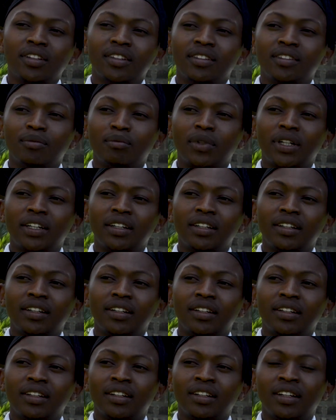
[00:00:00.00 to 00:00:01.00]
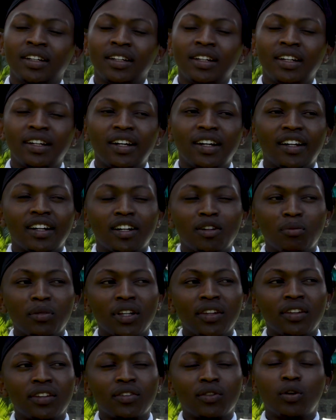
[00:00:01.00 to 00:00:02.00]
there's my
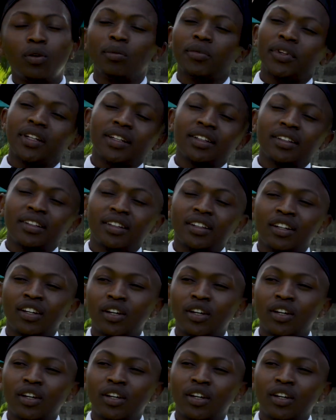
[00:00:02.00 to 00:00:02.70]
grandmother's home there.